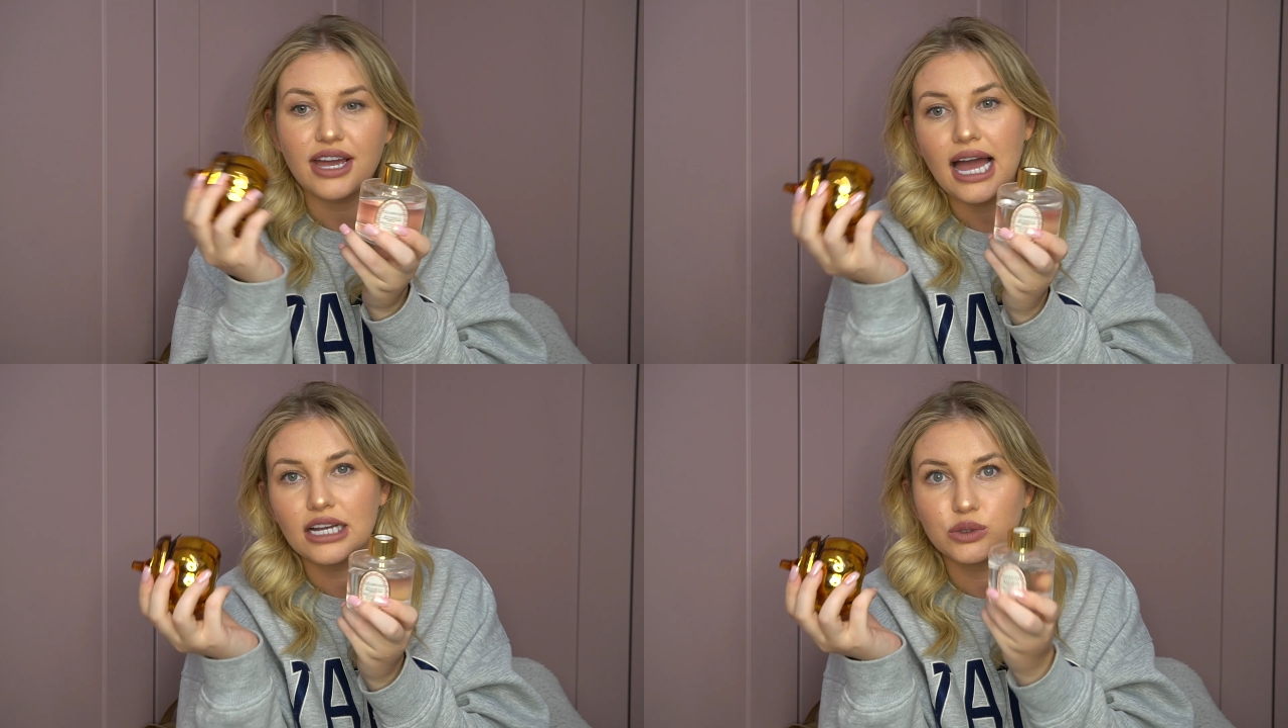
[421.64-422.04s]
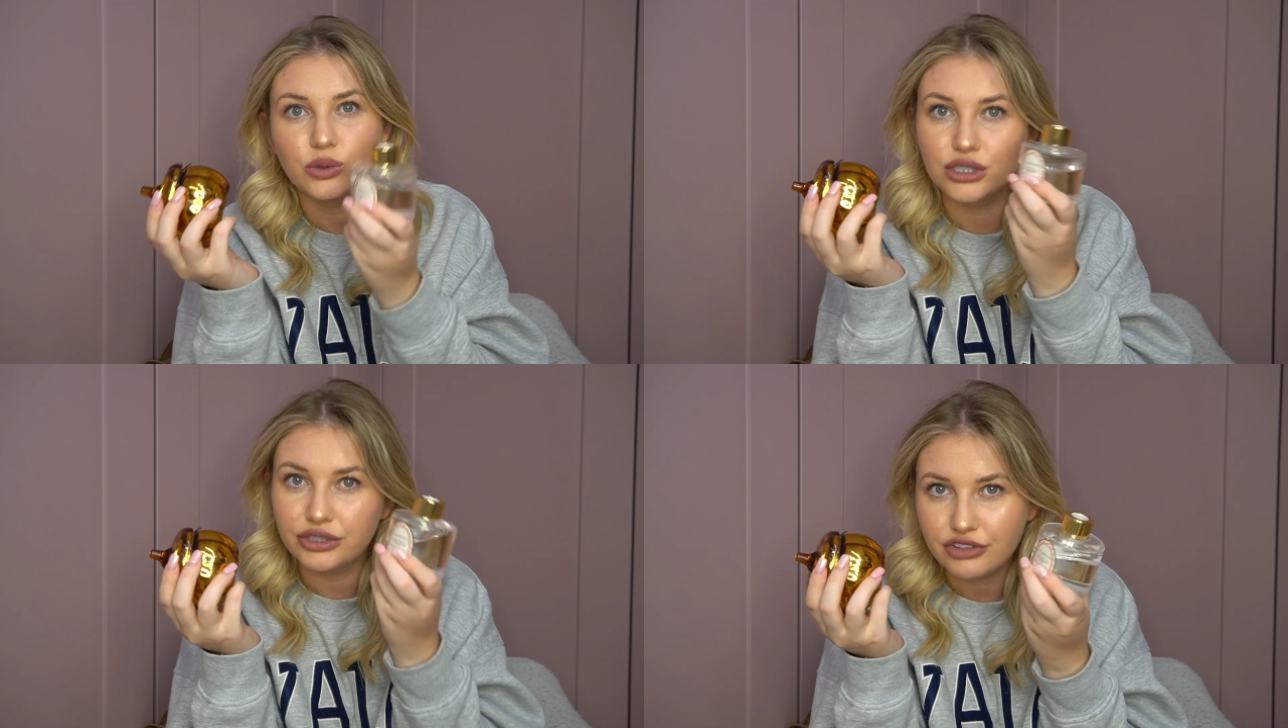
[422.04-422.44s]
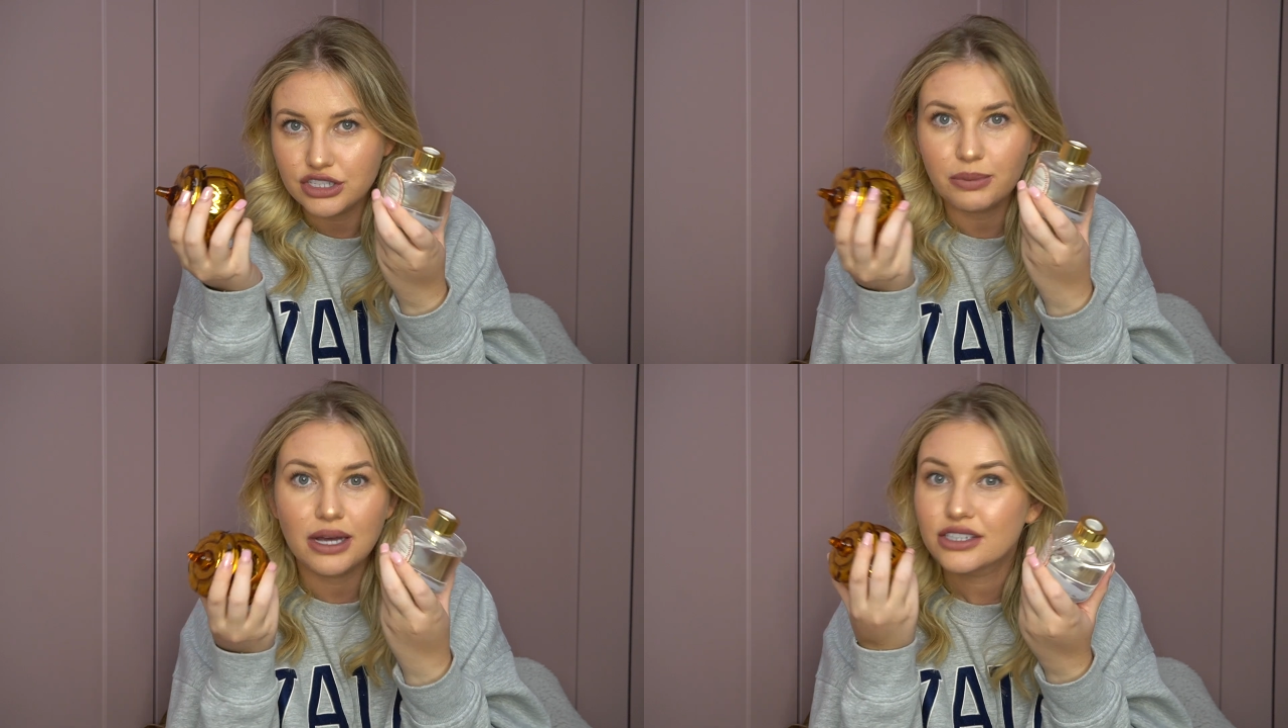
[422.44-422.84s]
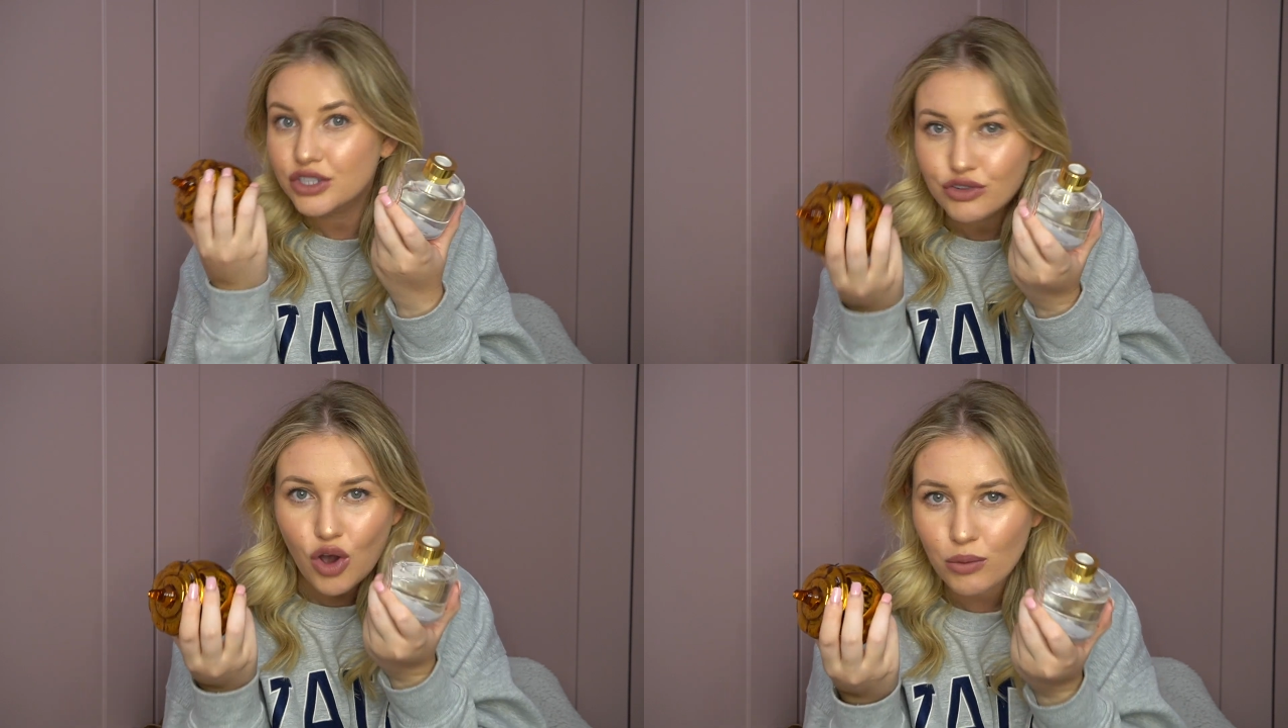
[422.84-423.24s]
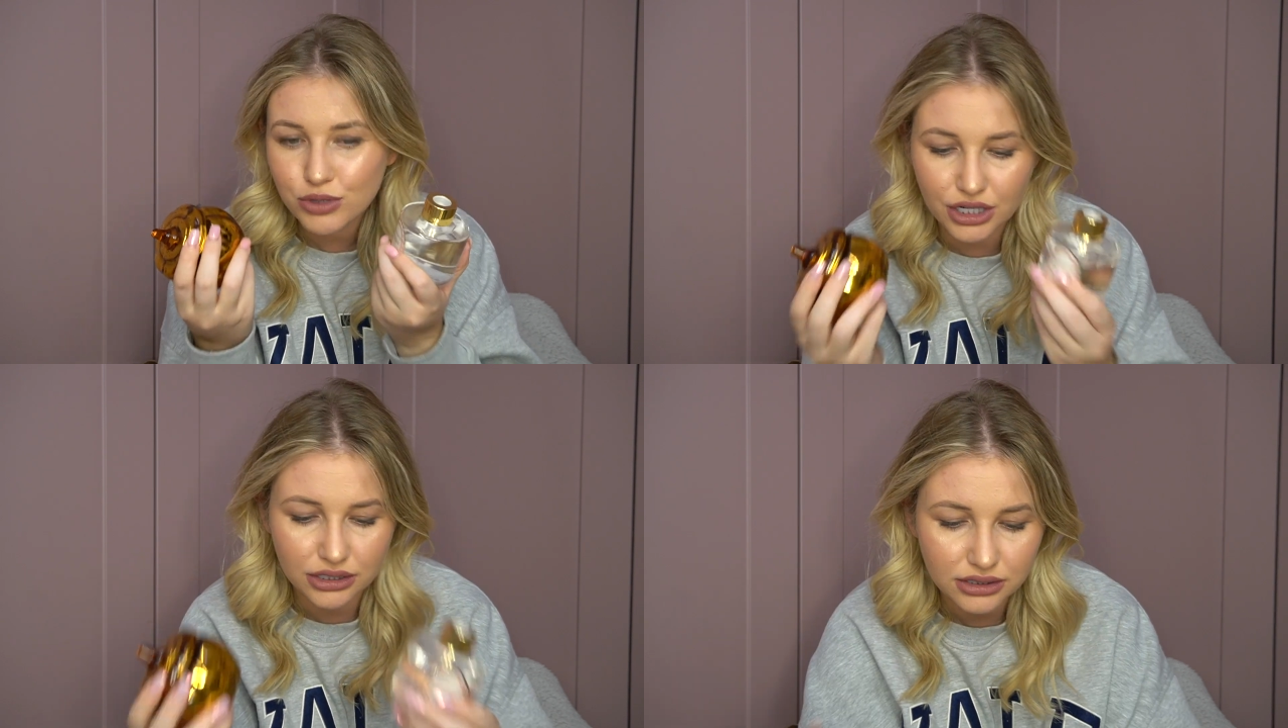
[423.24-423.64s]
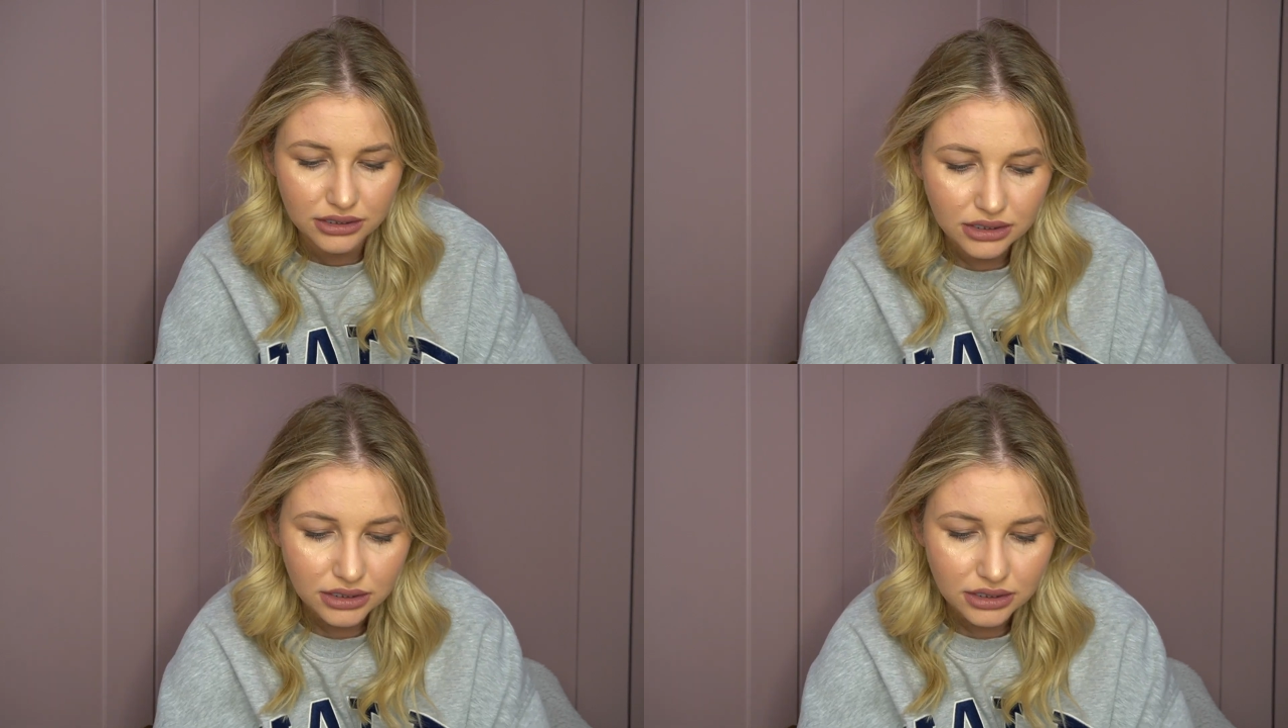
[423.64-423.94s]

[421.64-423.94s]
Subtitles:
a candle or a diffuser person, you've got options.